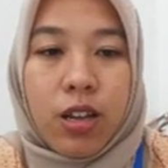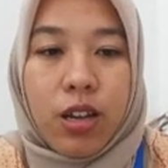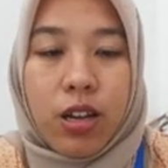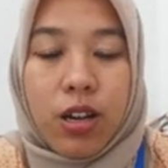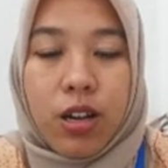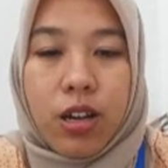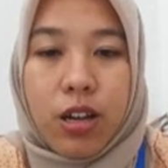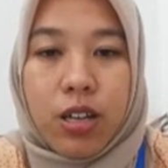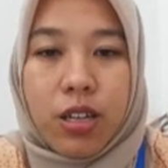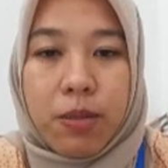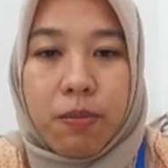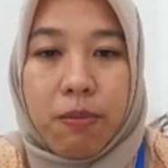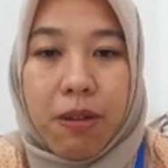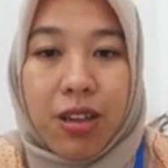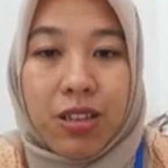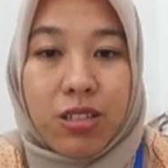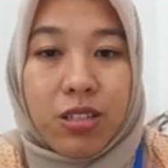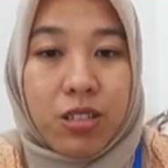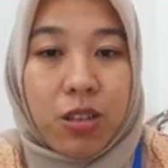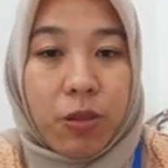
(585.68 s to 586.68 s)
the
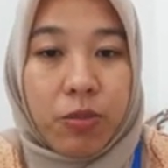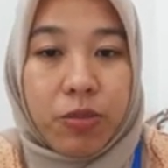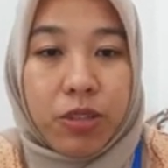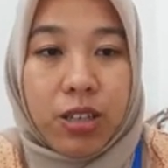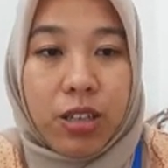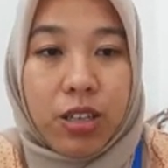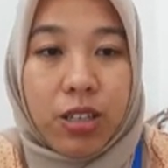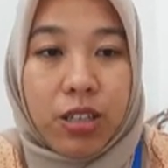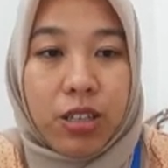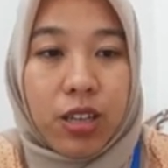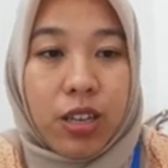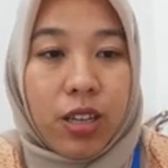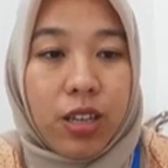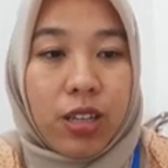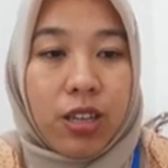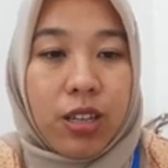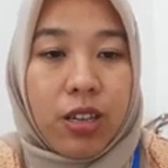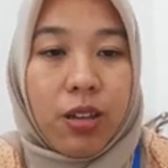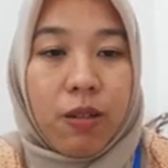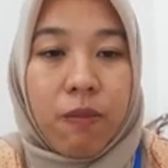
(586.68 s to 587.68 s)
basis of
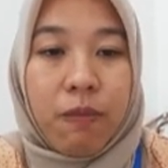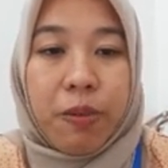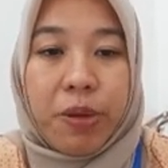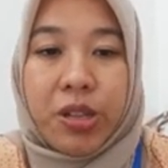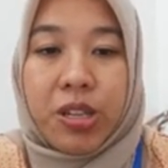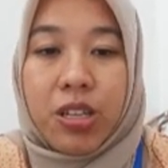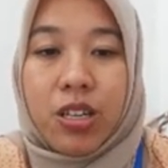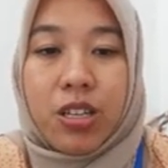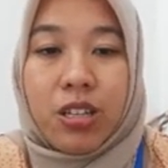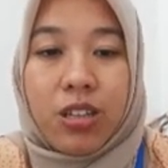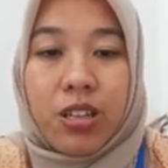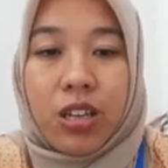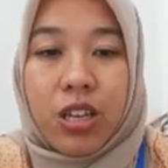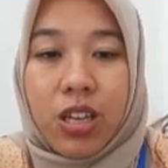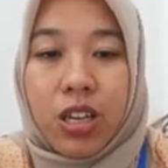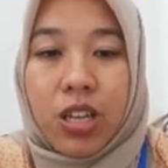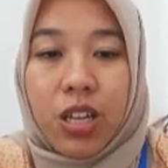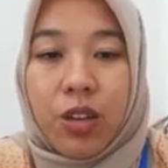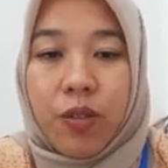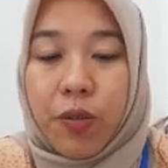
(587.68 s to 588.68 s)
thinking,
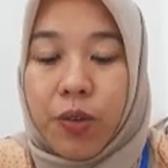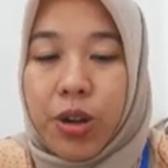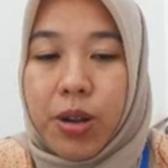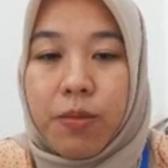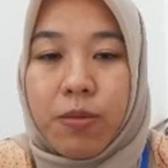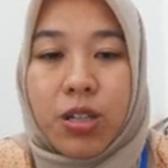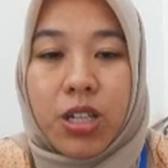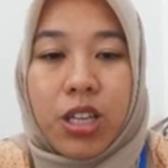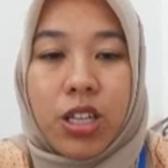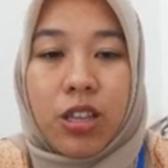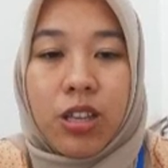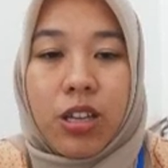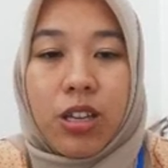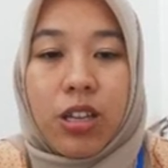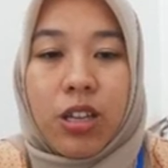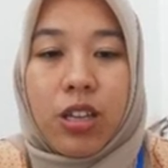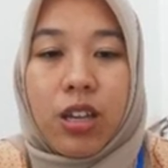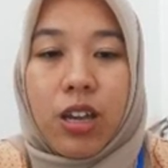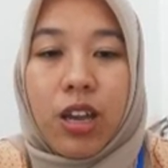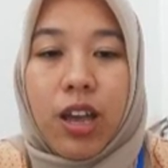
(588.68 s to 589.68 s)
validity,
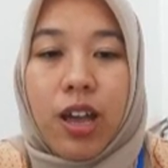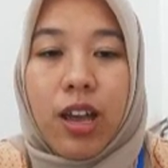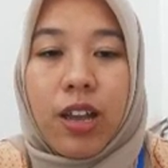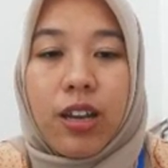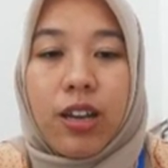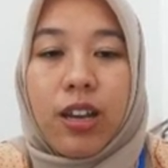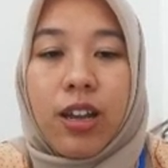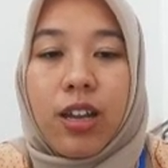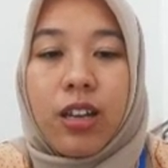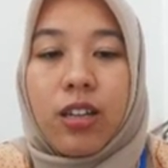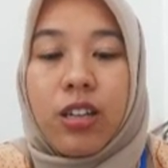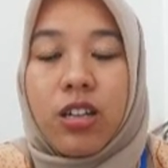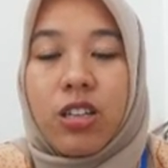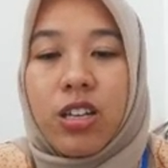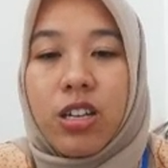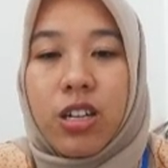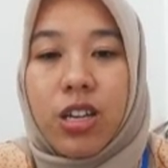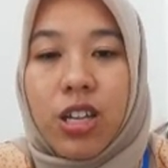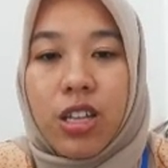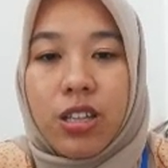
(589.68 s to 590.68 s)
reliability, and then
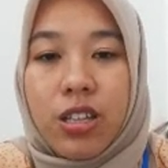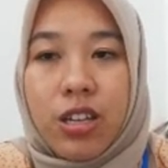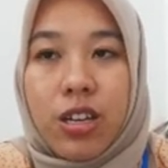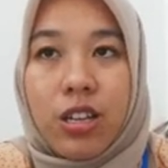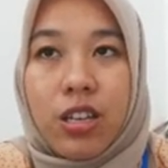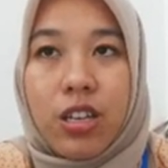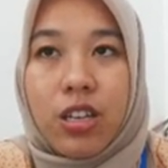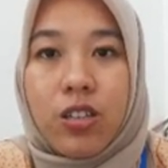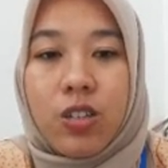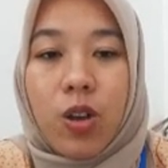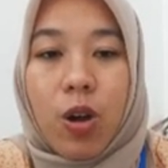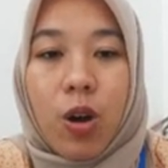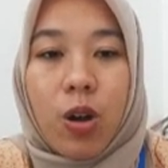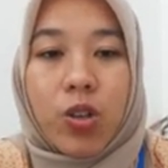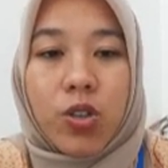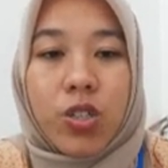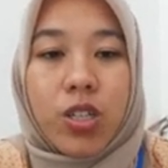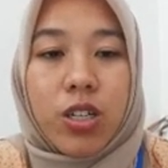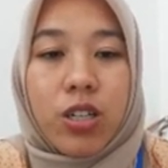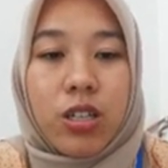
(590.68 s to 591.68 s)
the
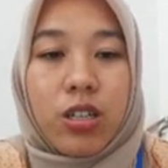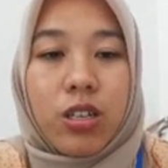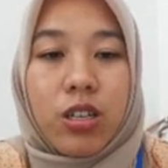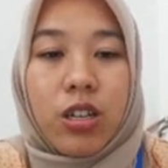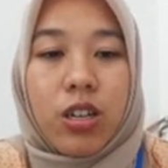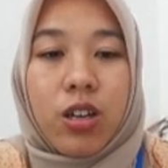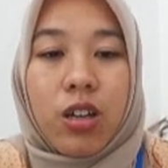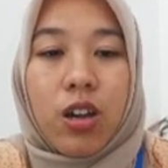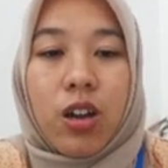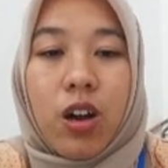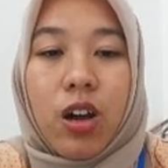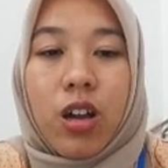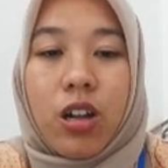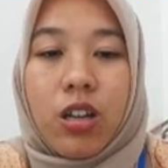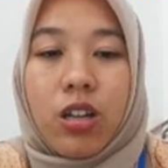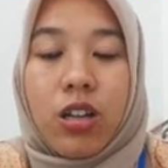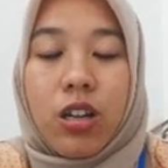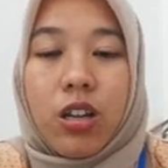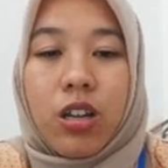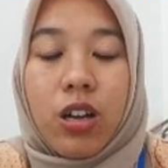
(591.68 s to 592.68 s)
discussion,
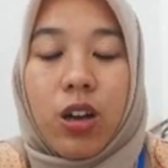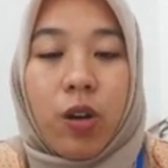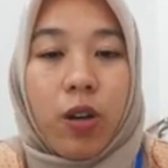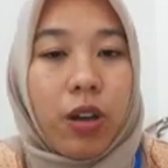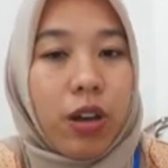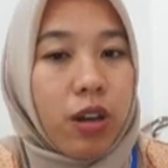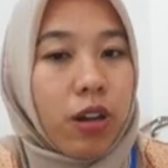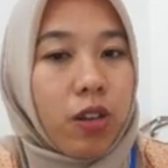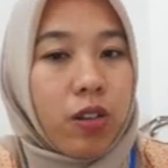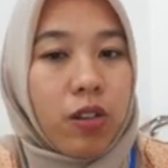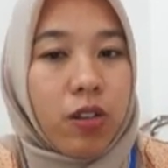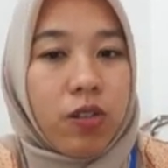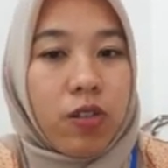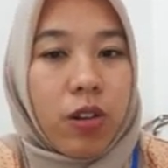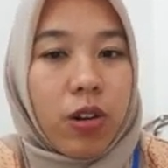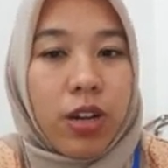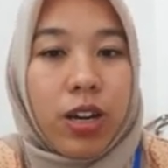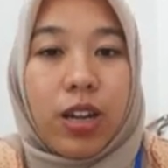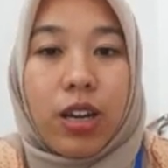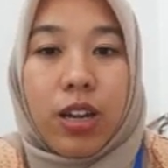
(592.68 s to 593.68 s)
the
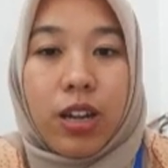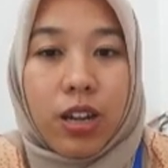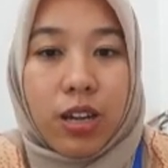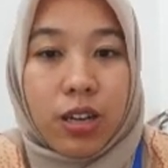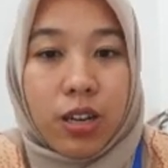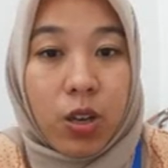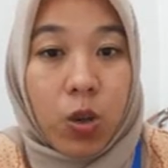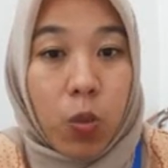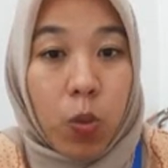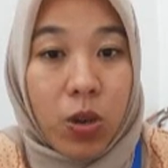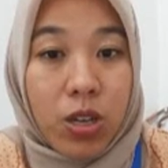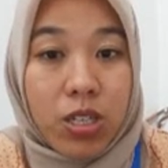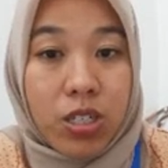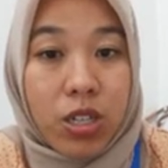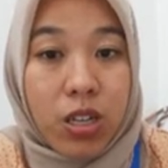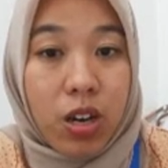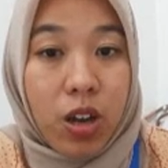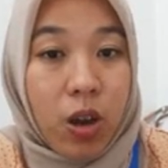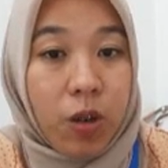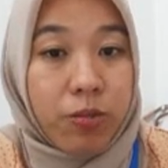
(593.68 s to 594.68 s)

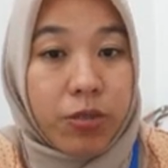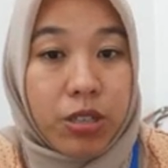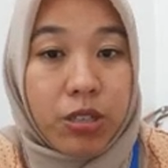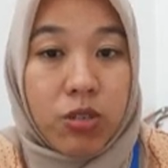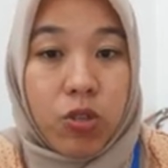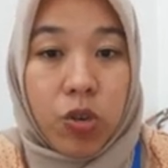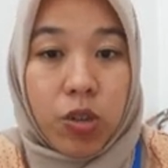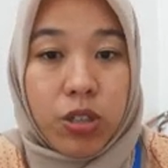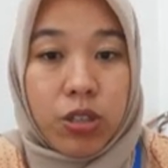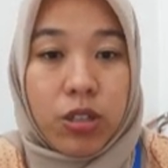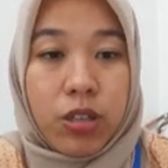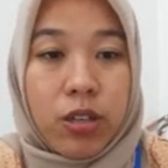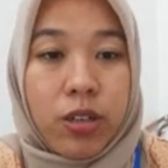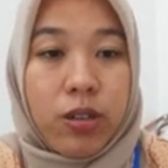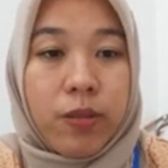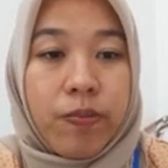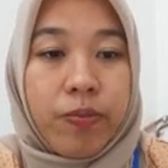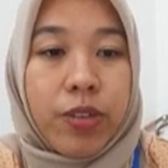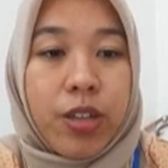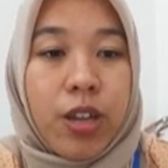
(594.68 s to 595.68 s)
question of the truth.
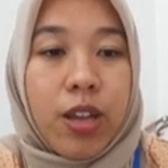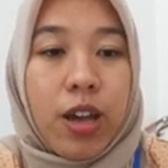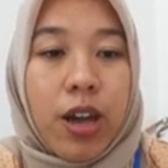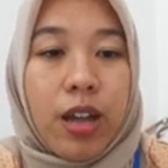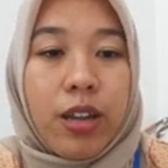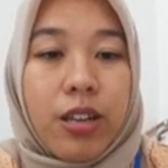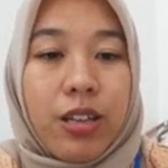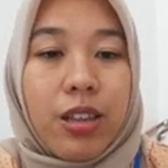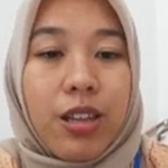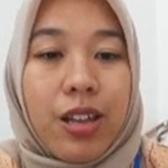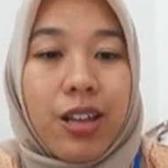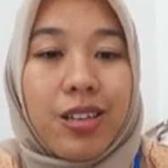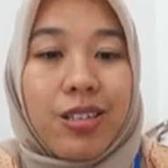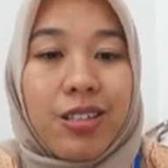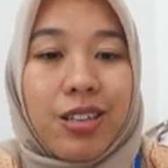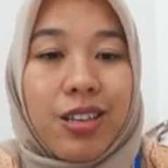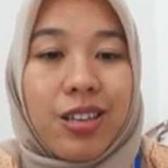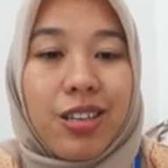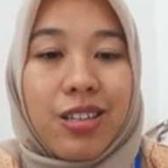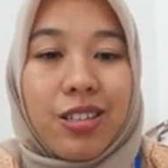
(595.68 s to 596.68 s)
And the
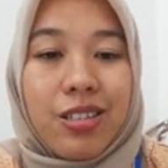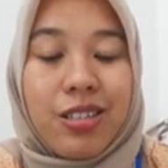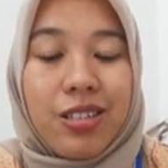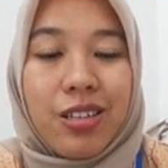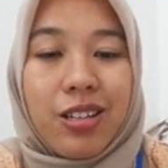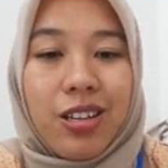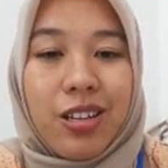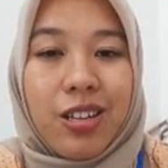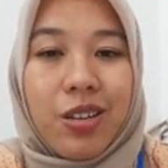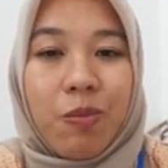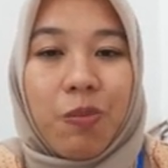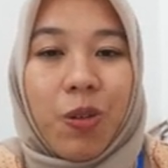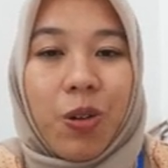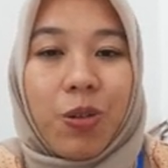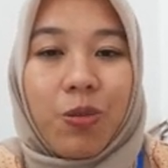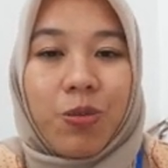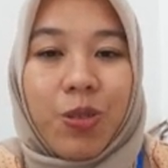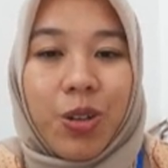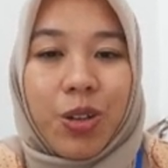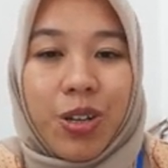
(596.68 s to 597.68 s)
last is the
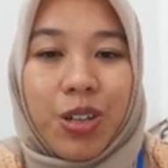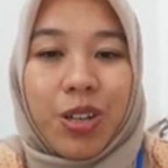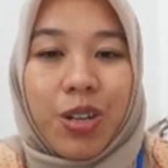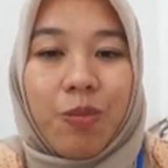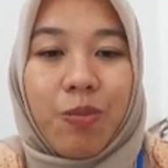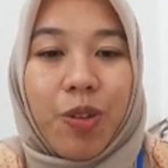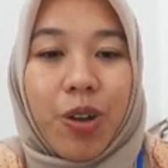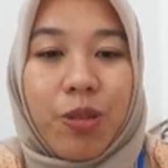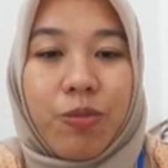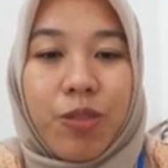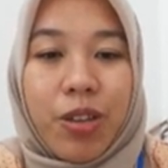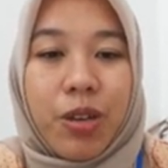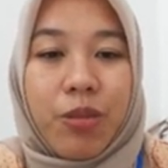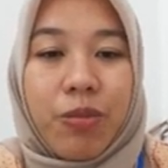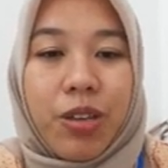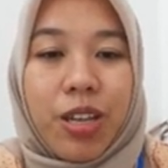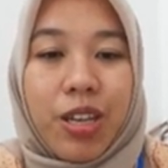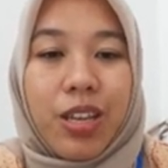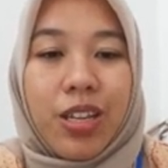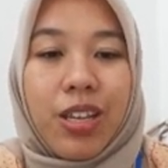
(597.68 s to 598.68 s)

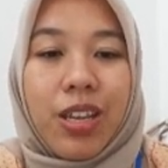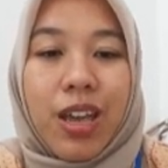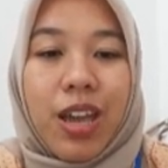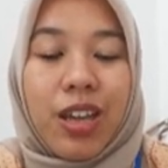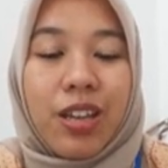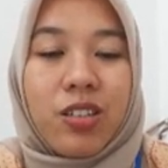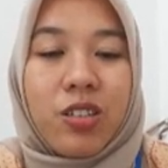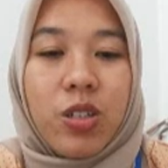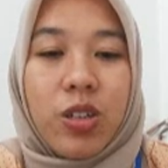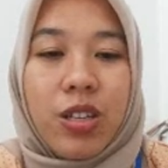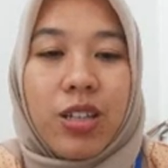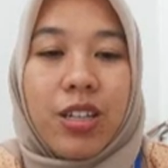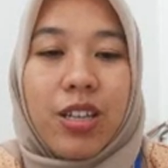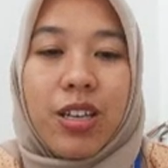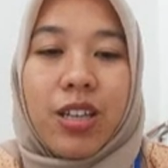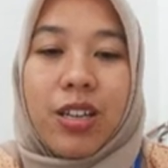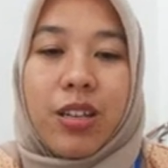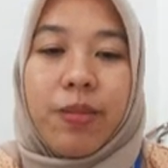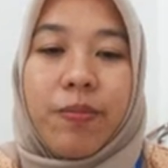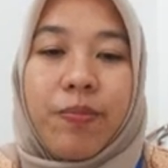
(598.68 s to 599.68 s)
problem in
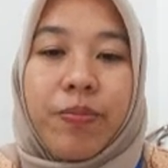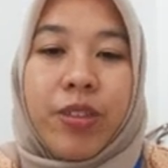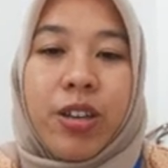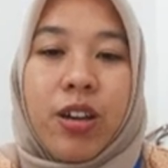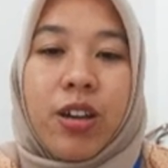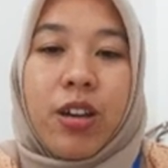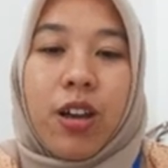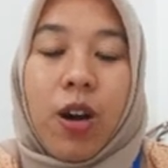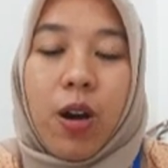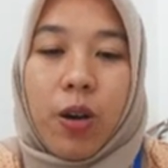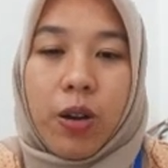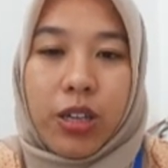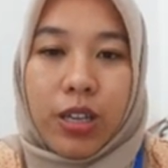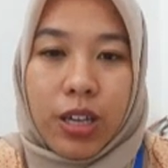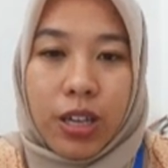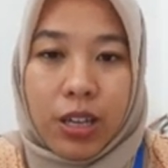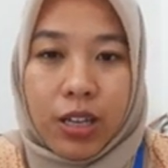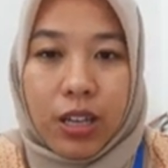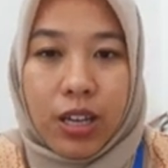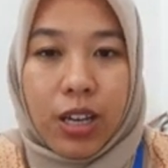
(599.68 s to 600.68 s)
axiology.
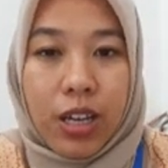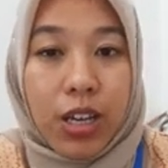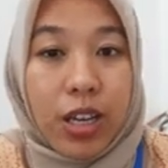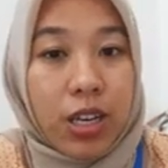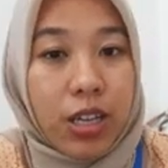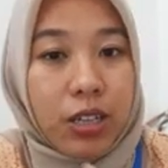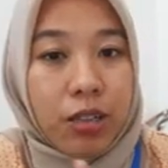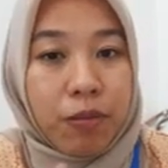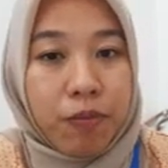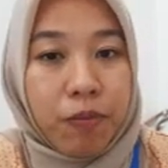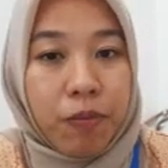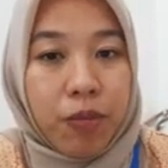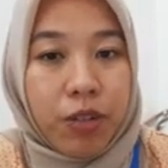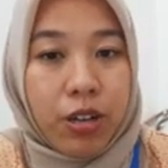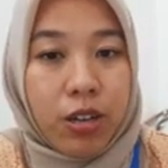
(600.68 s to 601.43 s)
Okay, in